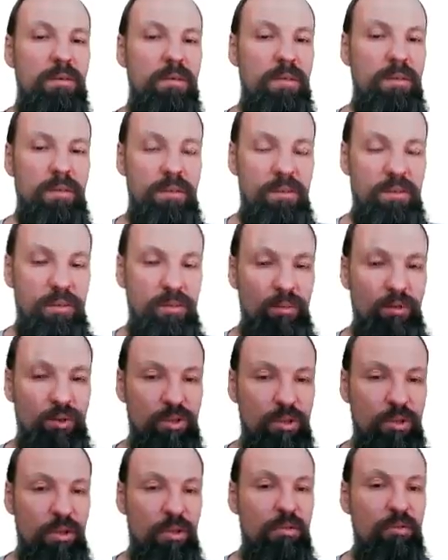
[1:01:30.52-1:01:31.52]
in
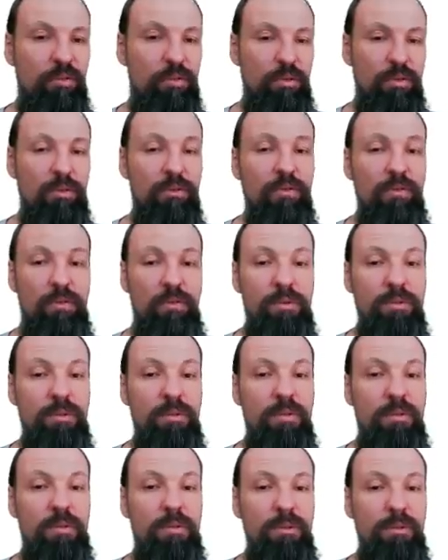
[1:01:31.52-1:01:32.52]
distribution converges, of course,
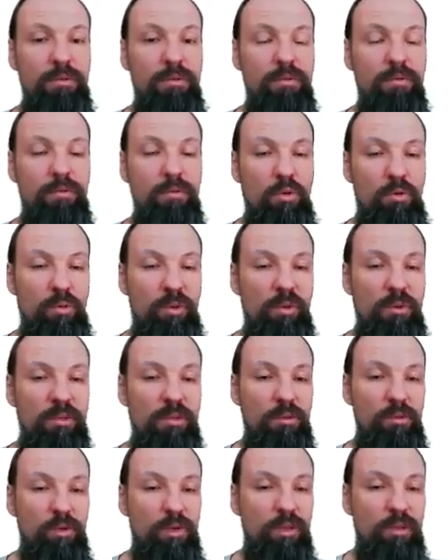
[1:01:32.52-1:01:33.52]
to a normal
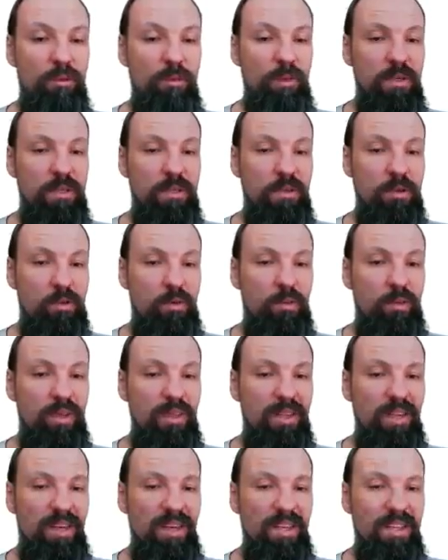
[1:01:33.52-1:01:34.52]
distribution with zero
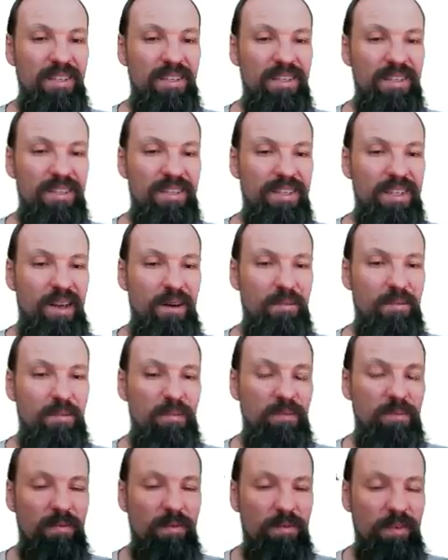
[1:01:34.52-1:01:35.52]
mean and some
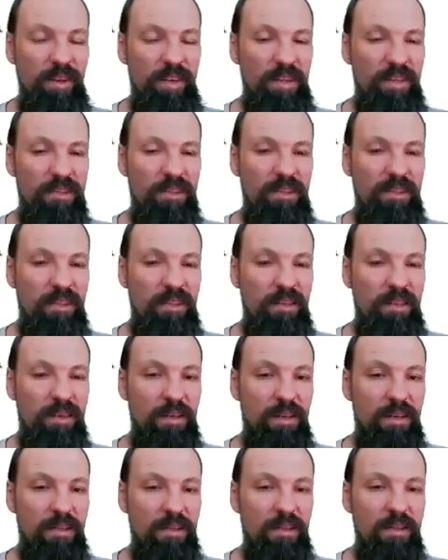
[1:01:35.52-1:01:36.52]
variance
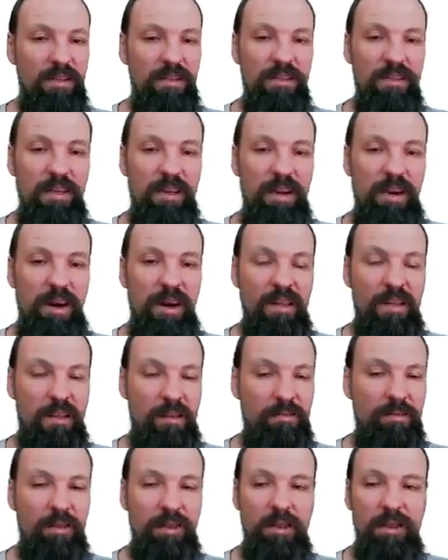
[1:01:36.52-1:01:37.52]
here. And this
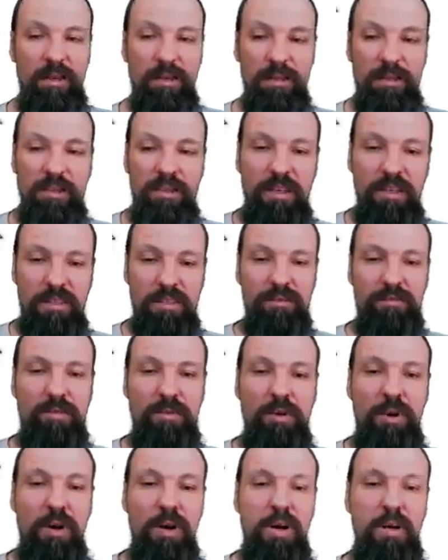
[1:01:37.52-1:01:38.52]
LRV stands
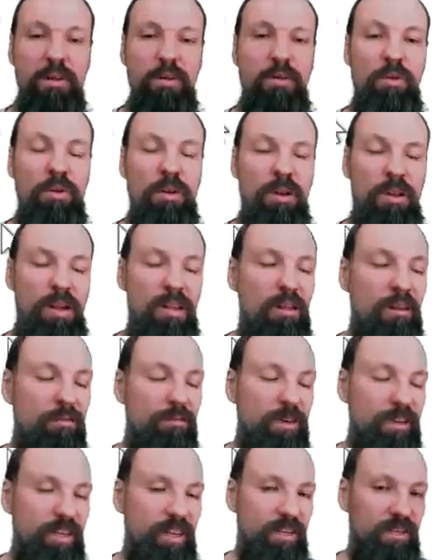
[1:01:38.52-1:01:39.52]
for long rank
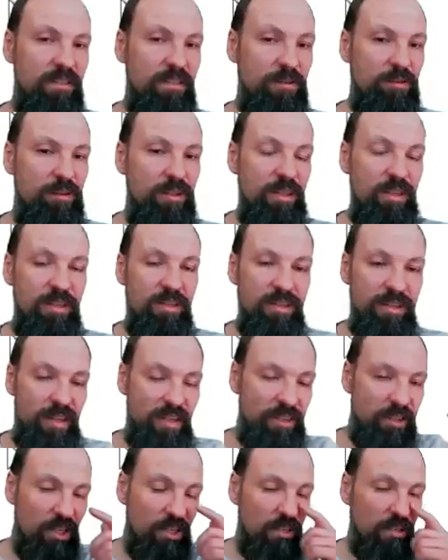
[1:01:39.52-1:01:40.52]
variance. You see, it's
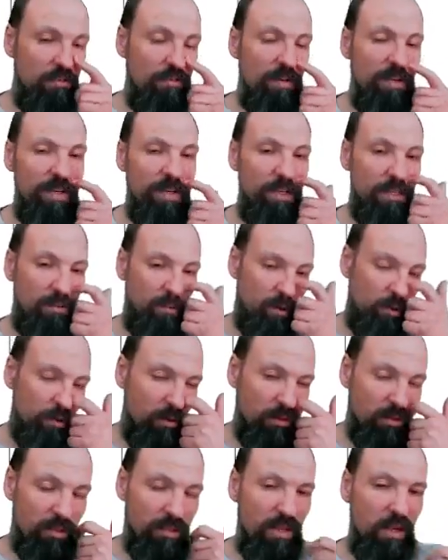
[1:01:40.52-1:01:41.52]
not just variance
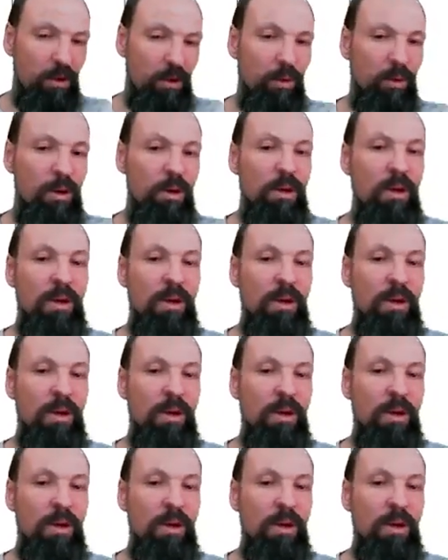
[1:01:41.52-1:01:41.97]
because now